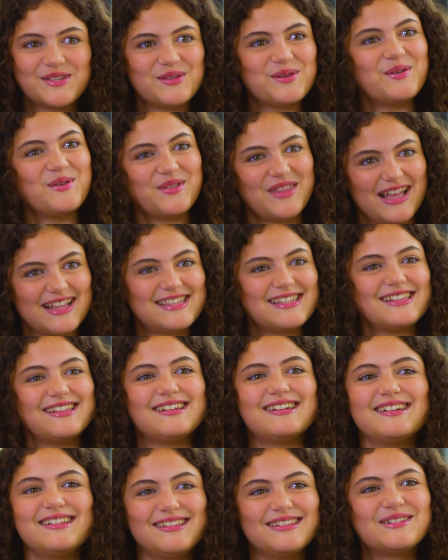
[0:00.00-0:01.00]
So that's
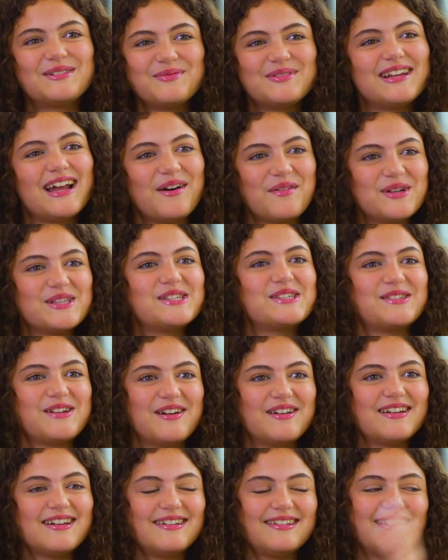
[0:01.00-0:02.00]
a little bit how it
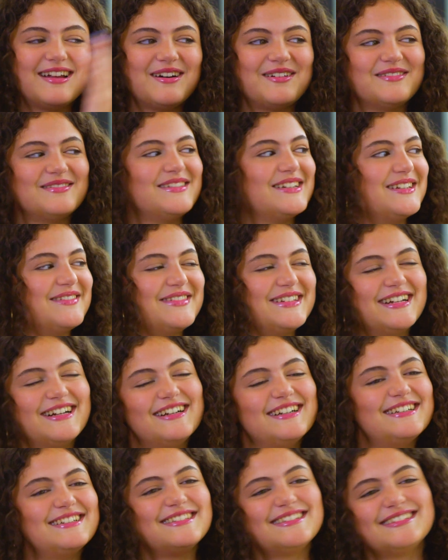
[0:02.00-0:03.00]
started, and now here we are.